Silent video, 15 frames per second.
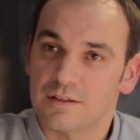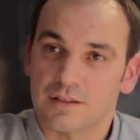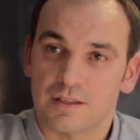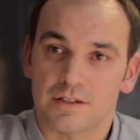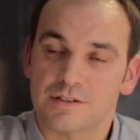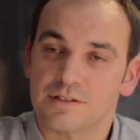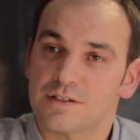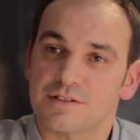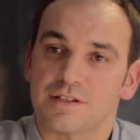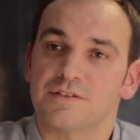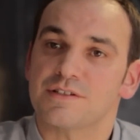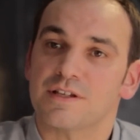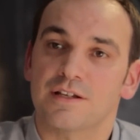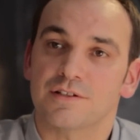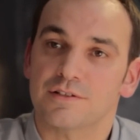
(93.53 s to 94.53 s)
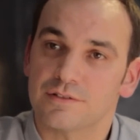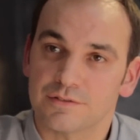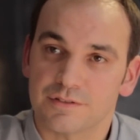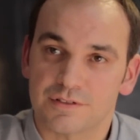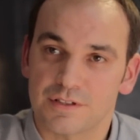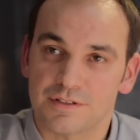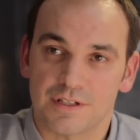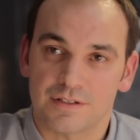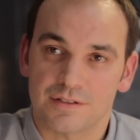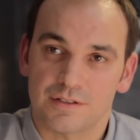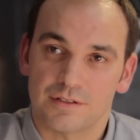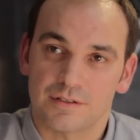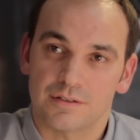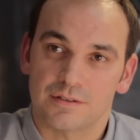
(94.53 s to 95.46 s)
That isn't a sensational statistic. Yeah.